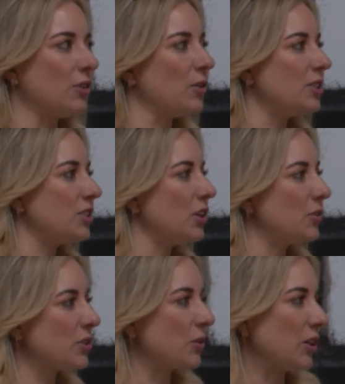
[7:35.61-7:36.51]
You always know
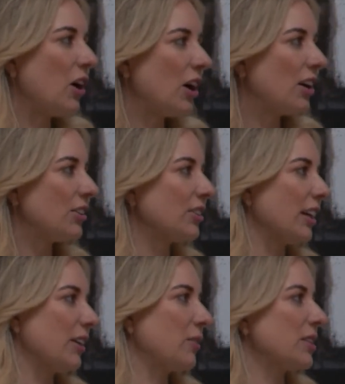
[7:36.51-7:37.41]
what's going on or
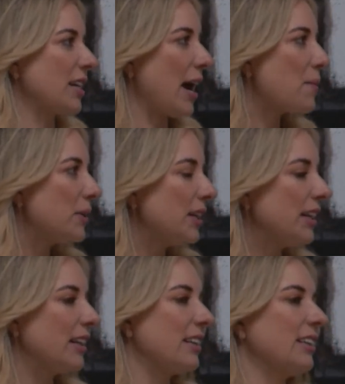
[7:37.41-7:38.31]
like what's
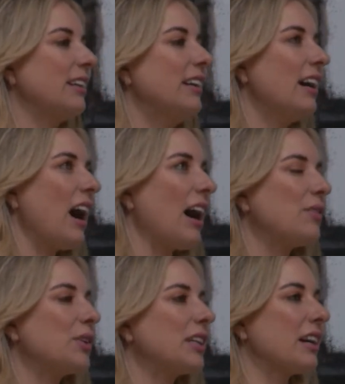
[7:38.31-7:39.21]
happening. And I
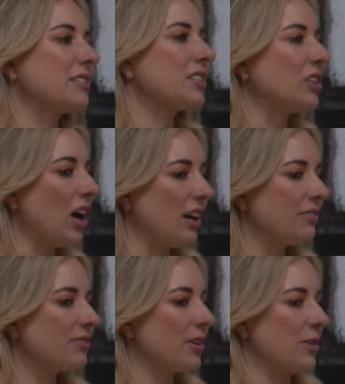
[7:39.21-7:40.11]
would get asked a lot
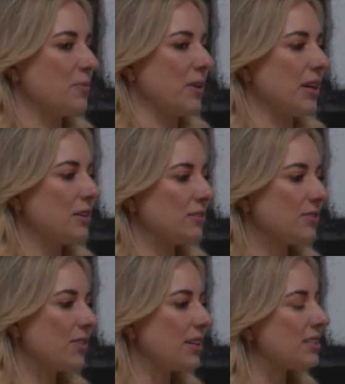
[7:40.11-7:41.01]
from like
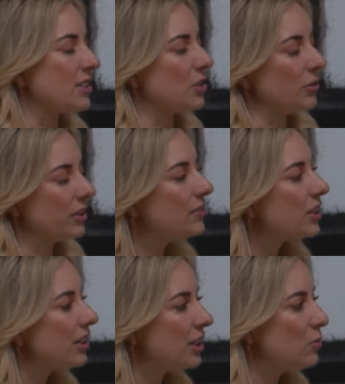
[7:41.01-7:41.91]
friends that don't live
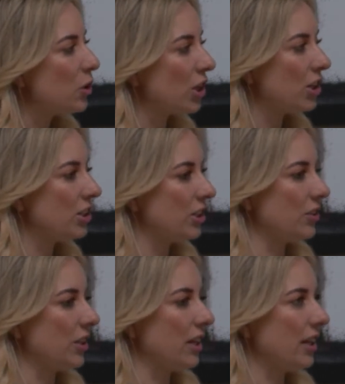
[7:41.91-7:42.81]
here anymore, you
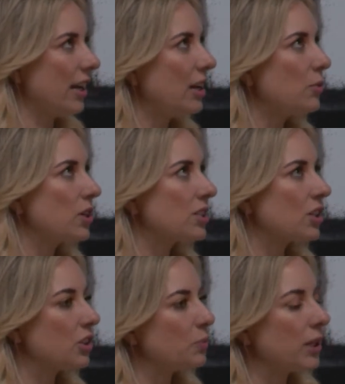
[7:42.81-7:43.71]
know, like, hey, where's a
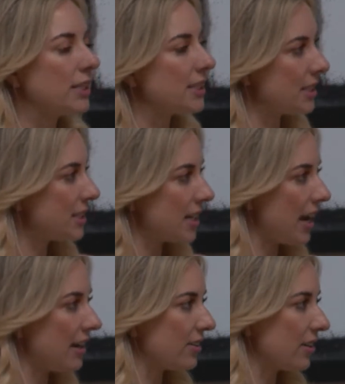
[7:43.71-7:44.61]
good place to
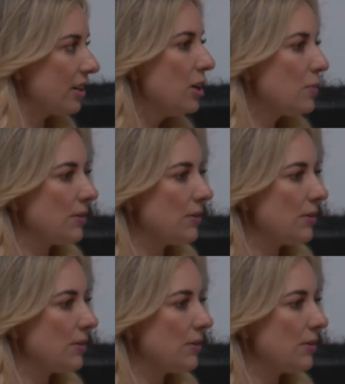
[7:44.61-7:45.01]
stay? Or mm-hmm.